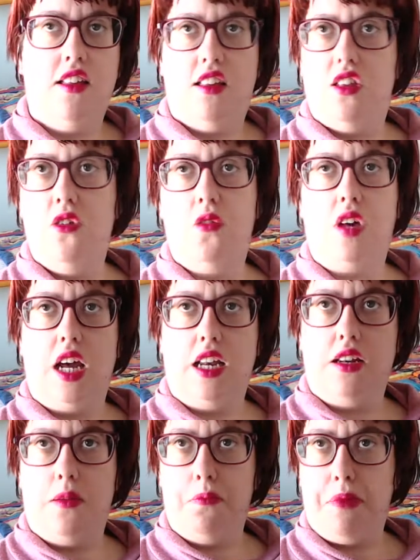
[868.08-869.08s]
you
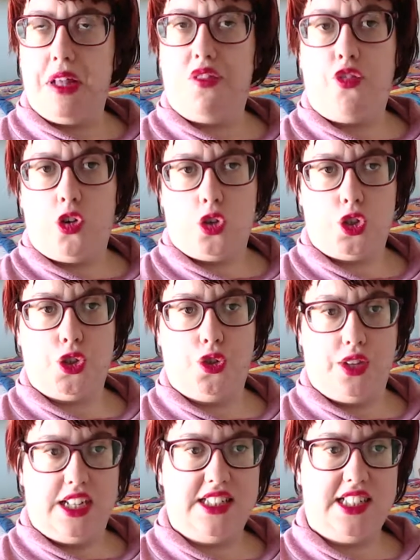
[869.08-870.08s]
can bet for sure
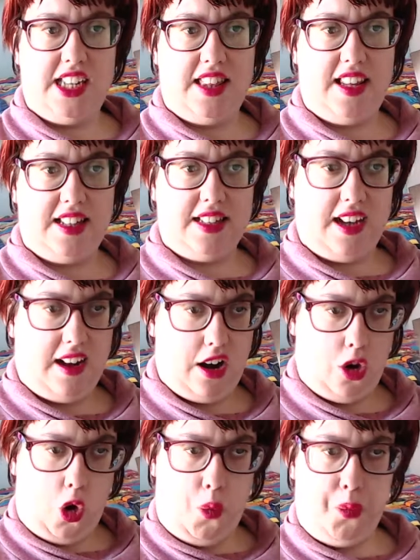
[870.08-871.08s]
that she did her
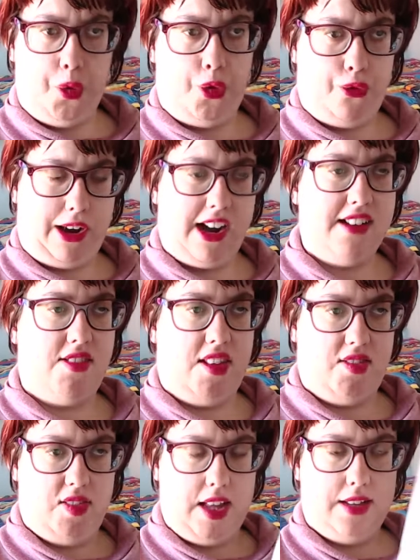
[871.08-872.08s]
homework
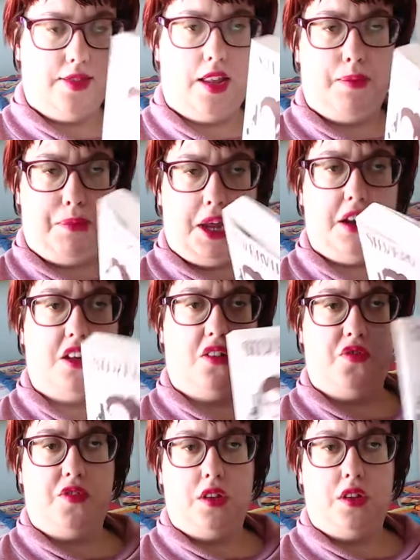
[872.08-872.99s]
regarding the period